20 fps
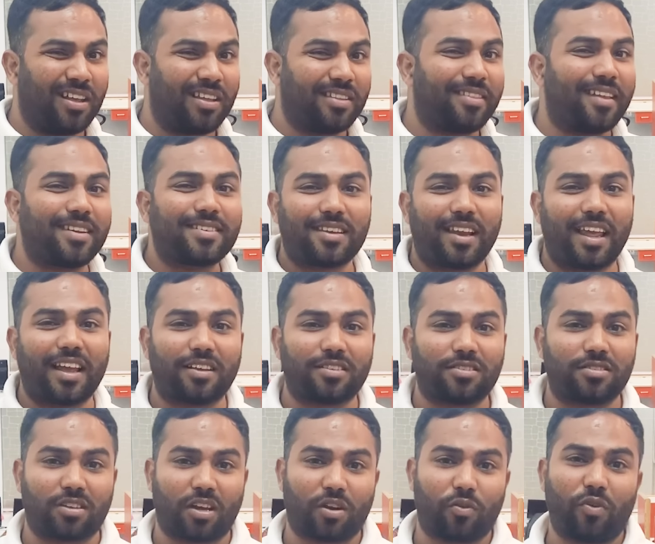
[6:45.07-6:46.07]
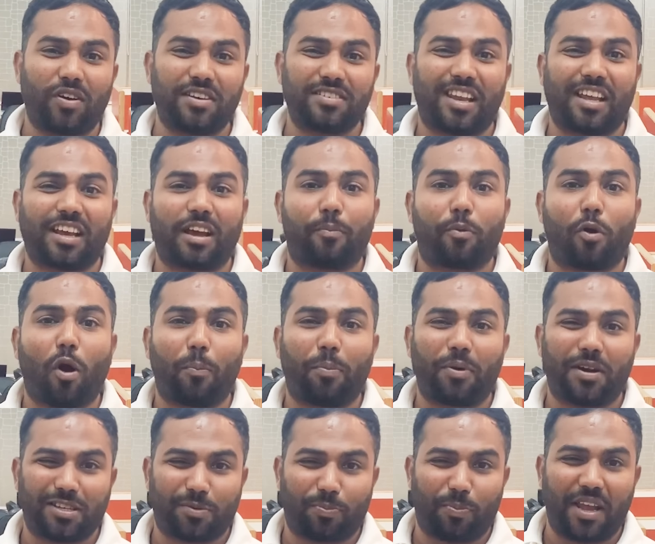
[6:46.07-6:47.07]
That's like a server is like a
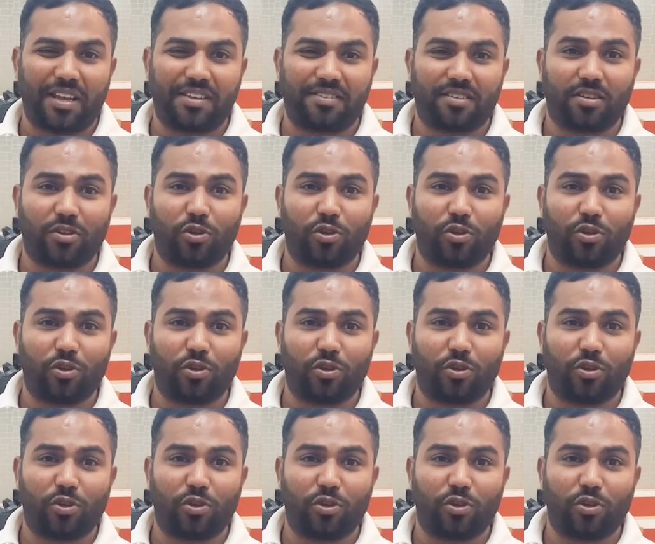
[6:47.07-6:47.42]
property space.